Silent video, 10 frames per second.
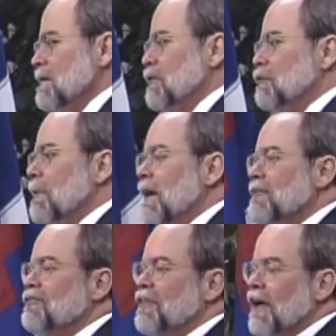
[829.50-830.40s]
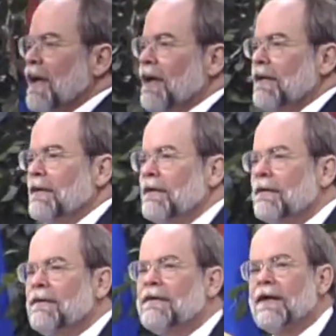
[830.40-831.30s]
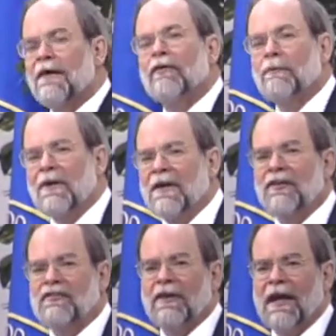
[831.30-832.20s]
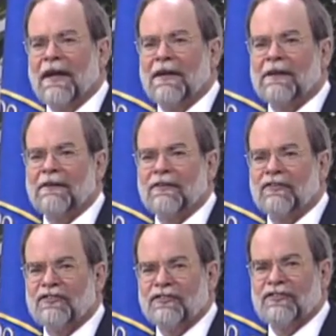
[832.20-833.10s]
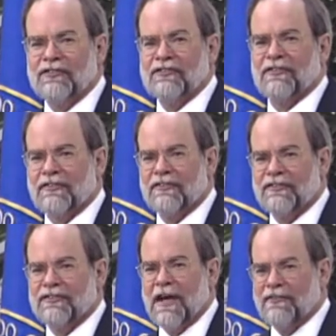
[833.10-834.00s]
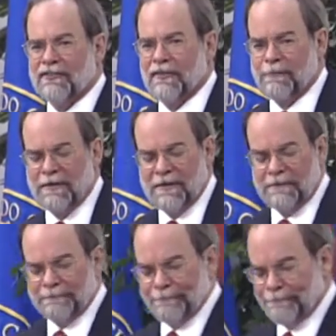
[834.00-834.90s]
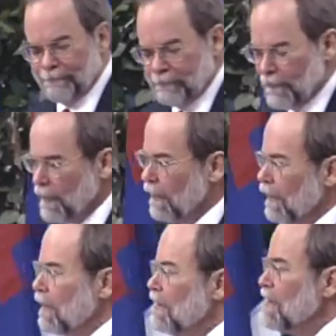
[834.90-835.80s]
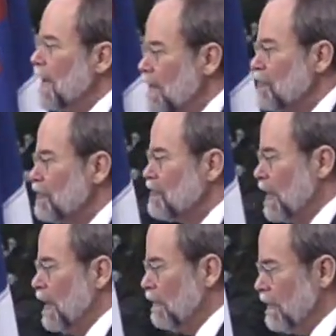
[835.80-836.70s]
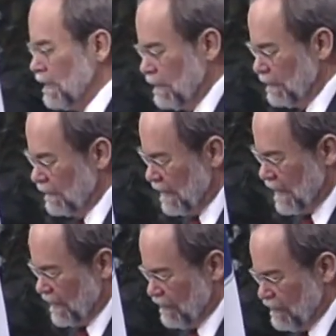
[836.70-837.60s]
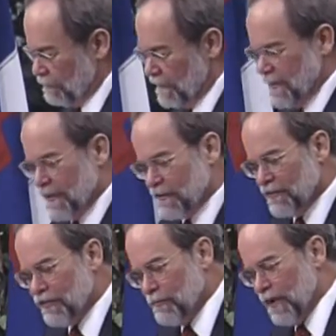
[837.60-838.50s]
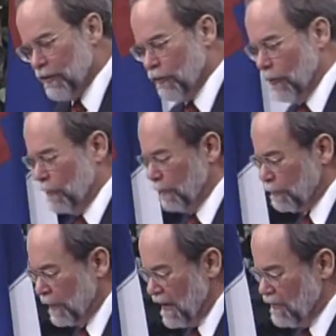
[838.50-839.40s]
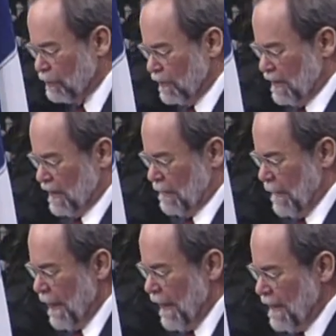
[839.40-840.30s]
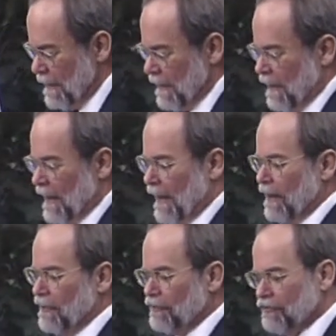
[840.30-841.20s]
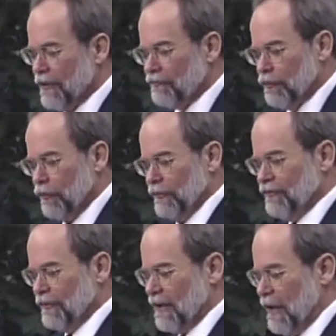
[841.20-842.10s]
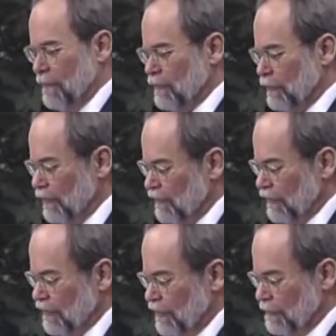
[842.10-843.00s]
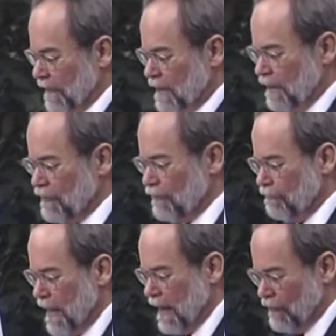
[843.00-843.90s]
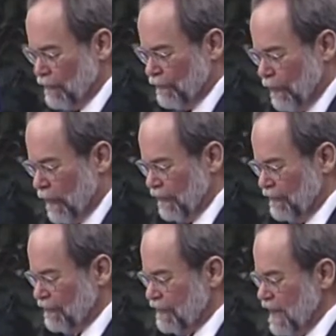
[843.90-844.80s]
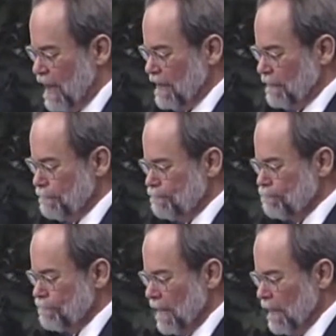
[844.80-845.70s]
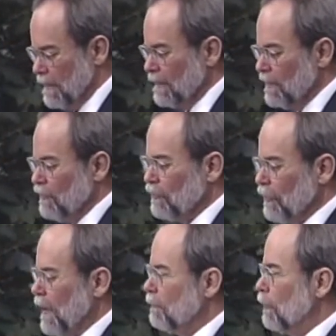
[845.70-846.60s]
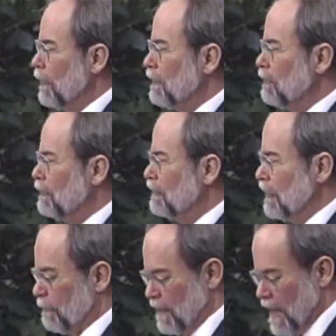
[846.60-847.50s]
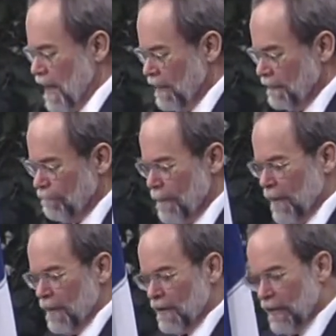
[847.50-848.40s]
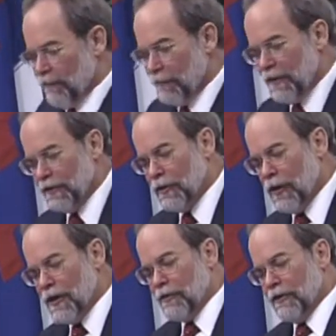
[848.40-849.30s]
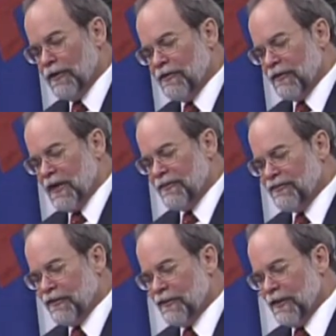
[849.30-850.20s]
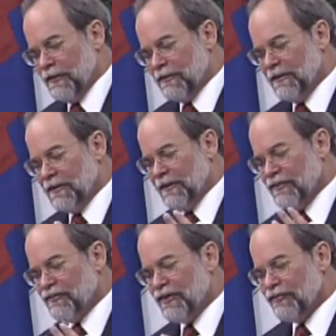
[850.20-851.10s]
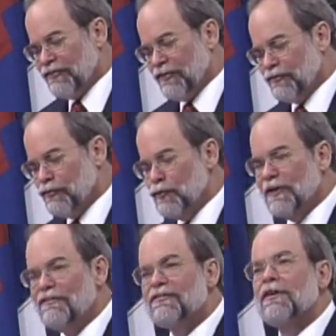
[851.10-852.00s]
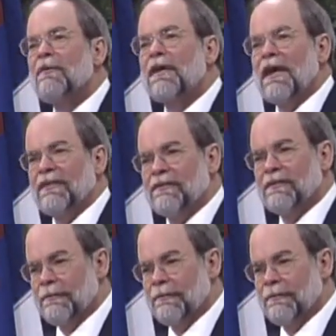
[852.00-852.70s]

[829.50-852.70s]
You might say government is like a cystoscopy. Necessary, yes, but that doesn't make it noble or praiseworthy. And as Jeff told us, it came into existence because man's fallen state. So I'm going to skip ahead. Government and law, according to Augustine, exist to intimidate